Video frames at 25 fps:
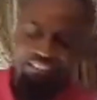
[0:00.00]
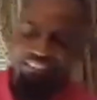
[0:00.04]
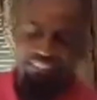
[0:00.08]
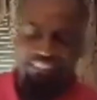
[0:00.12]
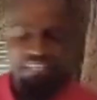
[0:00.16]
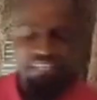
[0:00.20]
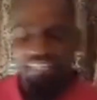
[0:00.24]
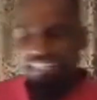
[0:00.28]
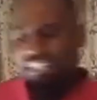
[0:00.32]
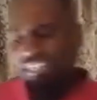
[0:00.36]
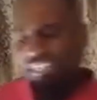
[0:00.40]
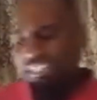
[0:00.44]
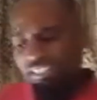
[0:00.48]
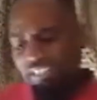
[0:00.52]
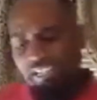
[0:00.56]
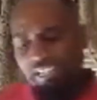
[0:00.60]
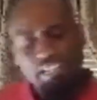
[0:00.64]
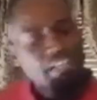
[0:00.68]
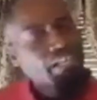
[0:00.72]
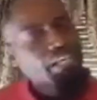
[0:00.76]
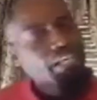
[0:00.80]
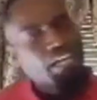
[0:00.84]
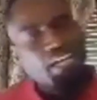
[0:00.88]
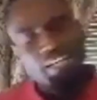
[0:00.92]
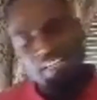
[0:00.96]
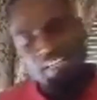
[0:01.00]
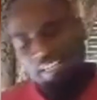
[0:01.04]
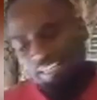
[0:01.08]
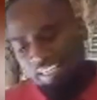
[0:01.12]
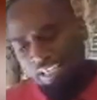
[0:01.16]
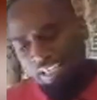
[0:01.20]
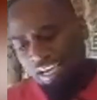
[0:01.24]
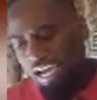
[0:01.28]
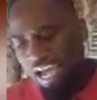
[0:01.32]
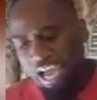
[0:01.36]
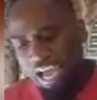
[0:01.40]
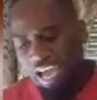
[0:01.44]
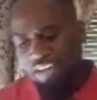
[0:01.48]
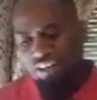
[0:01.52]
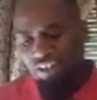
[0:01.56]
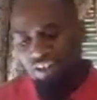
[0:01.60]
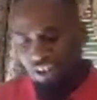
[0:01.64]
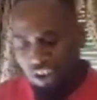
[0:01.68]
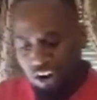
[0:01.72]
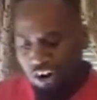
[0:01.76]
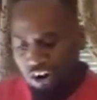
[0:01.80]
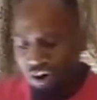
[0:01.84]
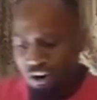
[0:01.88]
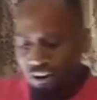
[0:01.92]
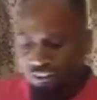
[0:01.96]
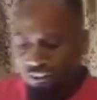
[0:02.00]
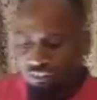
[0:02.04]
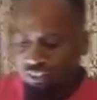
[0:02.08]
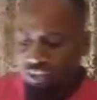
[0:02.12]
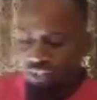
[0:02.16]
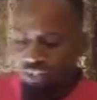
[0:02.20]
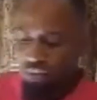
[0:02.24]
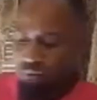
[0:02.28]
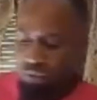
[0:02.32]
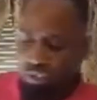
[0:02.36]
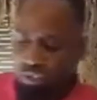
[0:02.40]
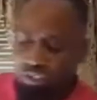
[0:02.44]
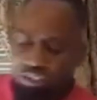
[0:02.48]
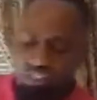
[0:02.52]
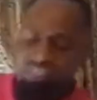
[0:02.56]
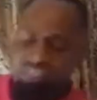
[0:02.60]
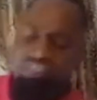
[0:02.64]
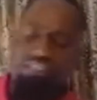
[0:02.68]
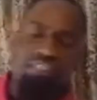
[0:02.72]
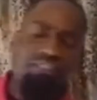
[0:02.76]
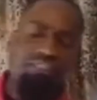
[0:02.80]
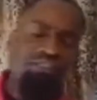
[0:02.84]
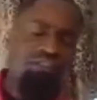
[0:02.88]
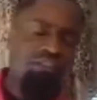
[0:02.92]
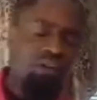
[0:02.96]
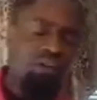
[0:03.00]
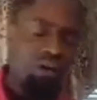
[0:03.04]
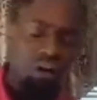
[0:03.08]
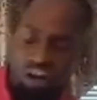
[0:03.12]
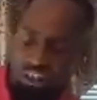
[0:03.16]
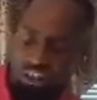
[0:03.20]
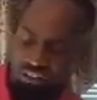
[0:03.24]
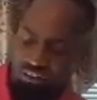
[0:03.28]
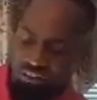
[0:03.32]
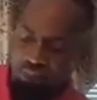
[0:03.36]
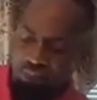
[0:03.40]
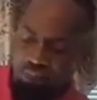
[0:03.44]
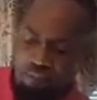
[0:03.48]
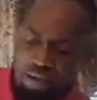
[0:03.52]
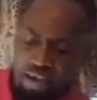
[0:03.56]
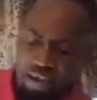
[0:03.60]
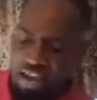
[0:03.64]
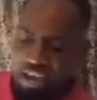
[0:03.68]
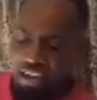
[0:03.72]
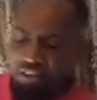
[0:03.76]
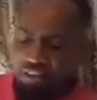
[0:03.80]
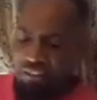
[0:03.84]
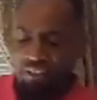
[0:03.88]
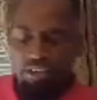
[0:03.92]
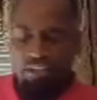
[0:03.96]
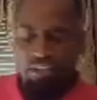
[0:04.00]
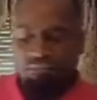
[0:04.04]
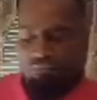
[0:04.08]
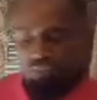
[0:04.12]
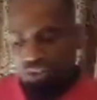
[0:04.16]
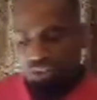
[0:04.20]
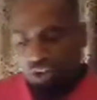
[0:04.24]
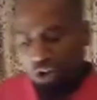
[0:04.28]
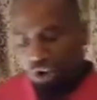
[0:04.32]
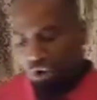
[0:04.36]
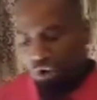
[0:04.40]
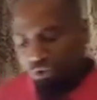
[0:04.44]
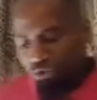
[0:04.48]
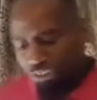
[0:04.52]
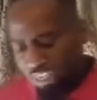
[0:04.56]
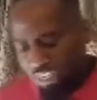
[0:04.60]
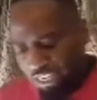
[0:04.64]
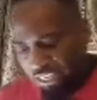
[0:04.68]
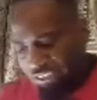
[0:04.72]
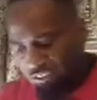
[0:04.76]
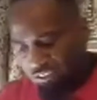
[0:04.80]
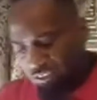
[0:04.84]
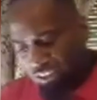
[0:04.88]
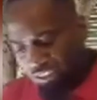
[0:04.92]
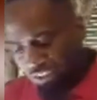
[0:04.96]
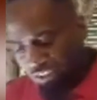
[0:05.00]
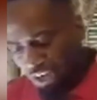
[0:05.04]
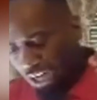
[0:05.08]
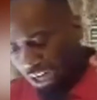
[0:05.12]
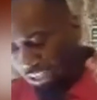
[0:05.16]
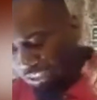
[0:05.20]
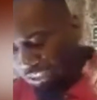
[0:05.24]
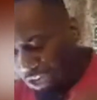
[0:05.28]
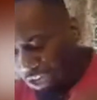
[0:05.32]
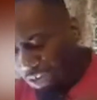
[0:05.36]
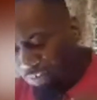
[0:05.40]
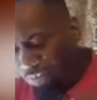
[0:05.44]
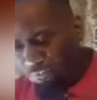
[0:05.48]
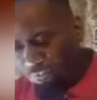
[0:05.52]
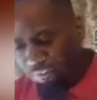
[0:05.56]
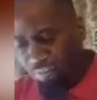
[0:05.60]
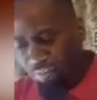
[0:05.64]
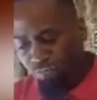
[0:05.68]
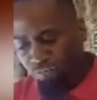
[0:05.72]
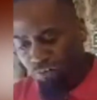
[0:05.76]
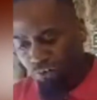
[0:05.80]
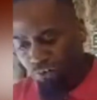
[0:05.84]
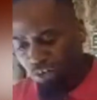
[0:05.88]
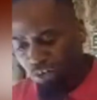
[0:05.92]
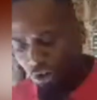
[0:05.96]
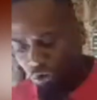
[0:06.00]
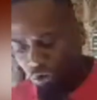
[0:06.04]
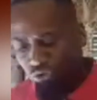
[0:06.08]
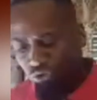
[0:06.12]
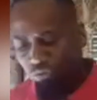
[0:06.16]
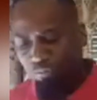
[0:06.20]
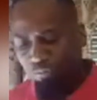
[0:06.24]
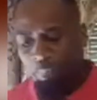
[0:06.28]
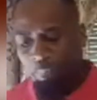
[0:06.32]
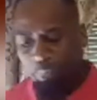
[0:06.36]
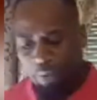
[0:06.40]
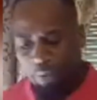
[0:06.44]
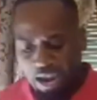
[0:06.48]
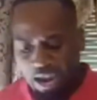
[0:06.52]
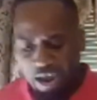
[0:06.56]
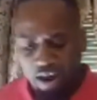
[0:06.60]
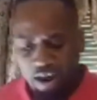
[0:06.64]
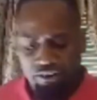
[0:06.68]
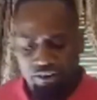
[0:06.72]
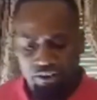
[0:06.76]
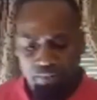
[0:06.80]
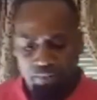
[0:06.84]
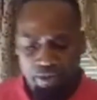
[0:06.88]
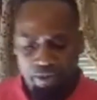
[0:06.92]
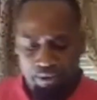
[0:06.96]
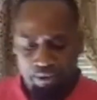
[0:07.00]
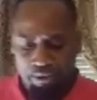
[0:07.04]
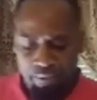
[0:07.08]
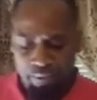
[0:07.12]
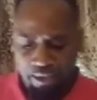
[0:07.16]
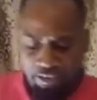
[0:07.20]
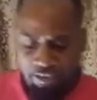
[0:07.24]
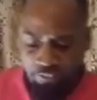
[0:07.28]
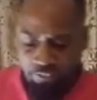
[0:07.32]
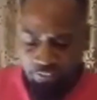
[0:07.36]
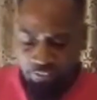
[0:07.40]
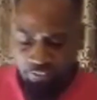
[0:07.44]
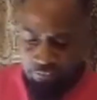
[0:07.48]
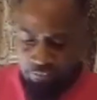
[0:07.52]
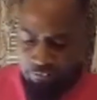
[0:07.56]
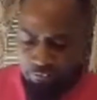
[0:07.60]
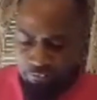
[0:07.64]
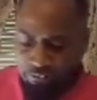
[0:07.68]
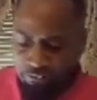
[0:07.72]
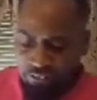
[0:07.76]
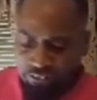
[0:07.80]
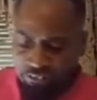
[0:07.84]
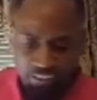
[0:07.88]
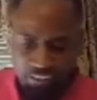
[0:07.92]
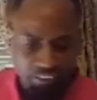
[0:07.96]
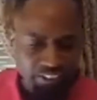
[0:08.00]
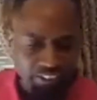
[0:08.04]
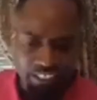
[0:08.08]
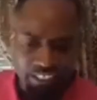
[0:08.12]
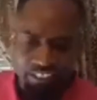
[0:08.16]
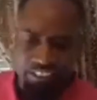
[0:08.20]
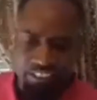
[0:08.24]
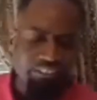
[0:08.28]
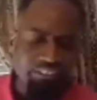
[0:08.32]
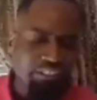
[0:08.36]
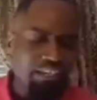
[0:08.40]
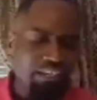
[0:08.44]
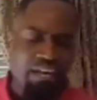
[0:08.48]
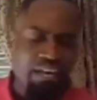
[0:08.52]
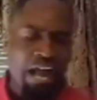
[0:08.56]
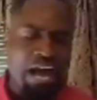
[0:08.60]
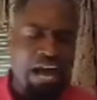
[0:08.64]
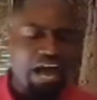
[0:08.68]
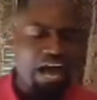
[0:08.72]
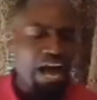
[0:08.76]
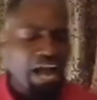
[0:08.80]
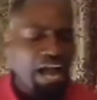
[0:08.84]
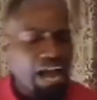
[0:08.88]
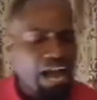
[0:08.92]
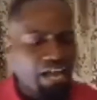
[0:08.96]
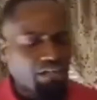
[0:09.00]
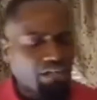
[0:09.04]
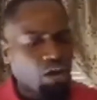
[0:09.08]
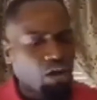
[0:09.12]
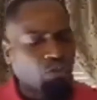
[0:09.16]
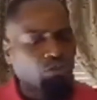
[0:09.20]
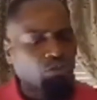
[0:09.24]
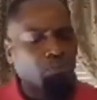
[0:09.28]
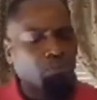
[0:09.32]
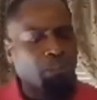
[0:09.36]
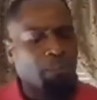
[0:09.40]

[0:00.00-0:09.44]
seen and the ear hadn't heard would enter into the hearts of man for those things that God loved for those who prepared him. Amen. Amen. See, Jesus said, I, I go to